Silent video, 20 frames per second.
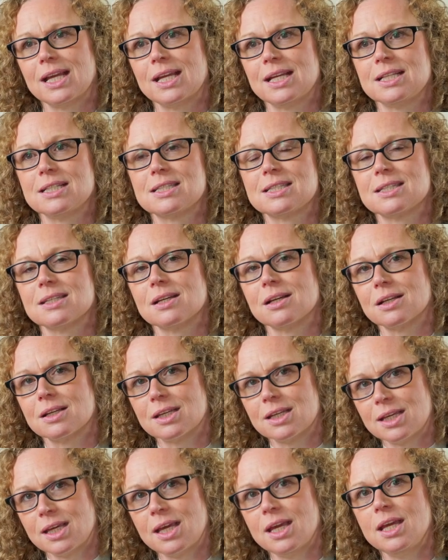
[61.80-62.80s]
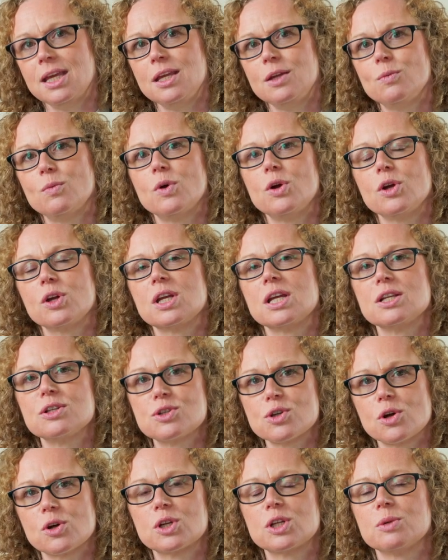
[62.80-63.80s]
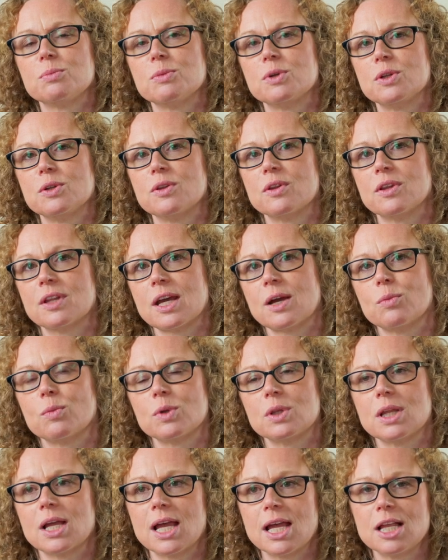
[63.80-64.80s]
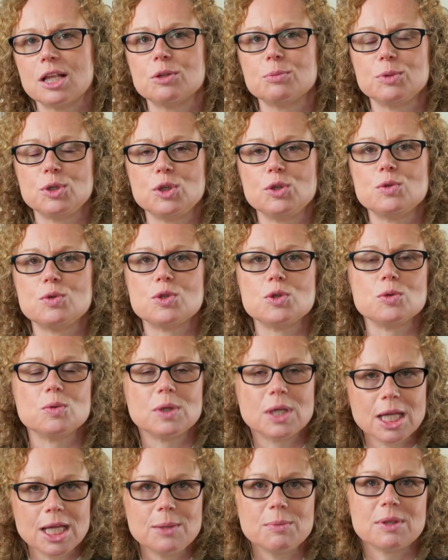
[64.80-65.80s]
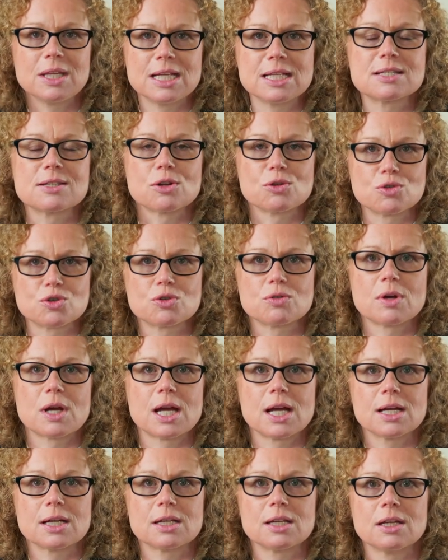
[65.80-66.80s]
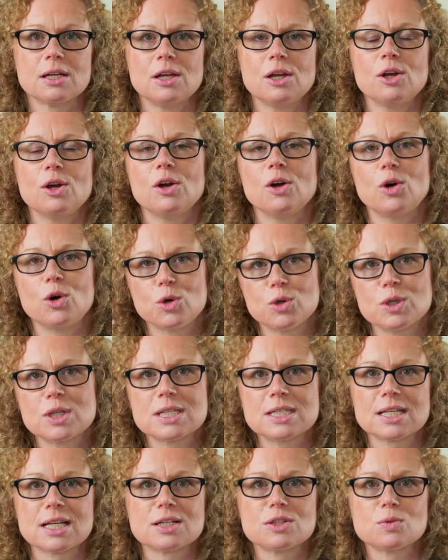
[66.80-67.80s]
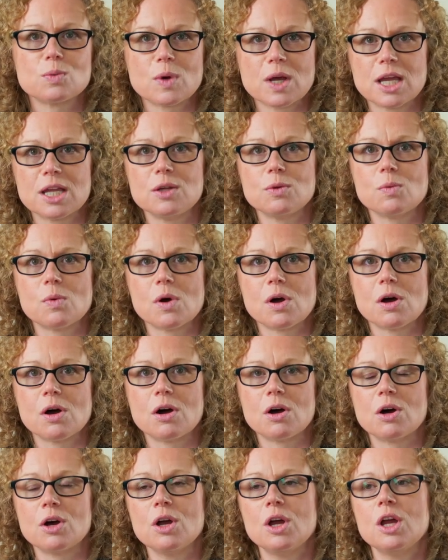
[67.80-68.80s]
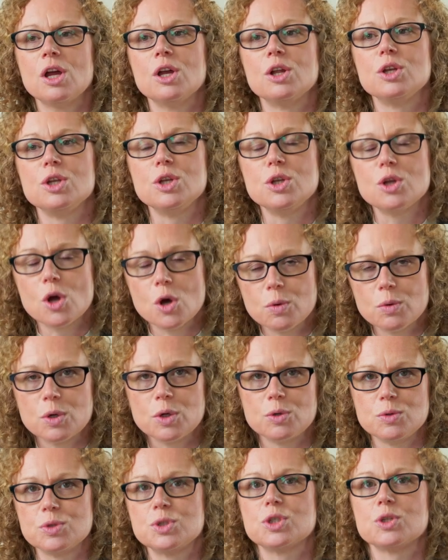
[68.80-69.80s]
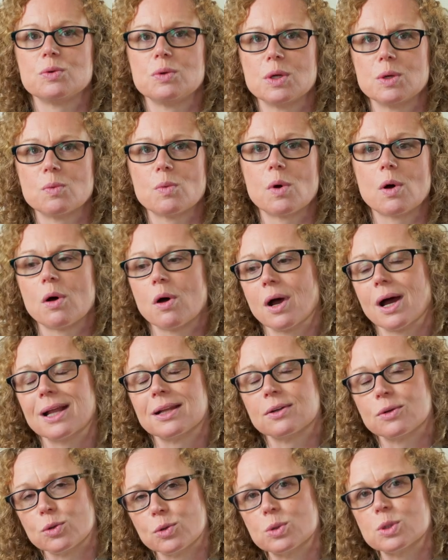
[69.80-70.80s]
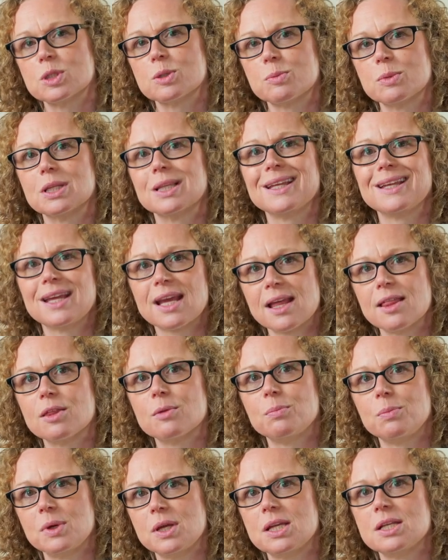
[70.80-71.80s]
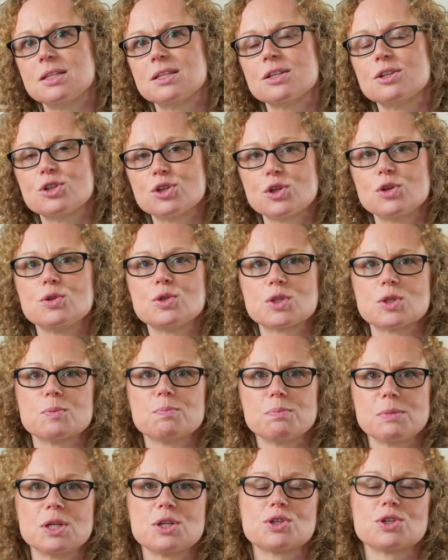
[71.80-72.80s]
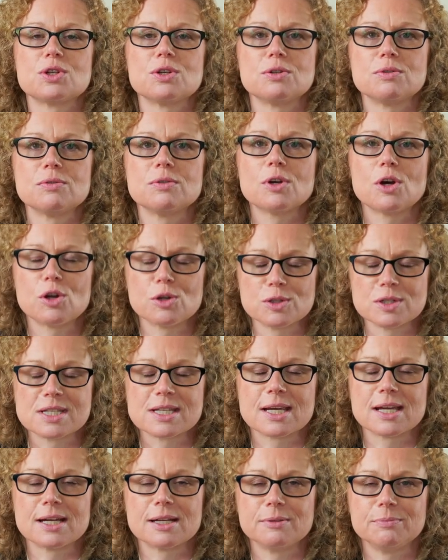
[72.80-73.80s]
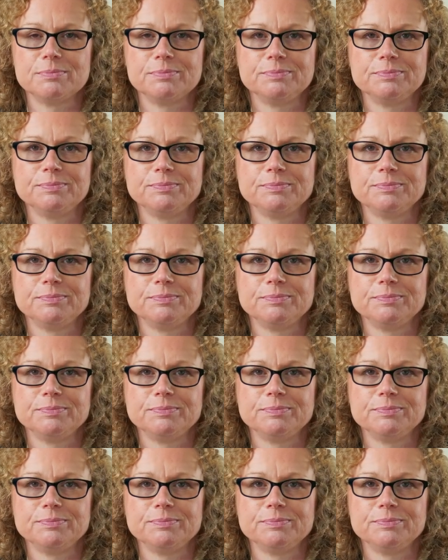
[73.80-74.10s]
it's a key working document that will help you to keep things on track, understand where you are, know who's doing what, and ultimately get the bid to submission on time.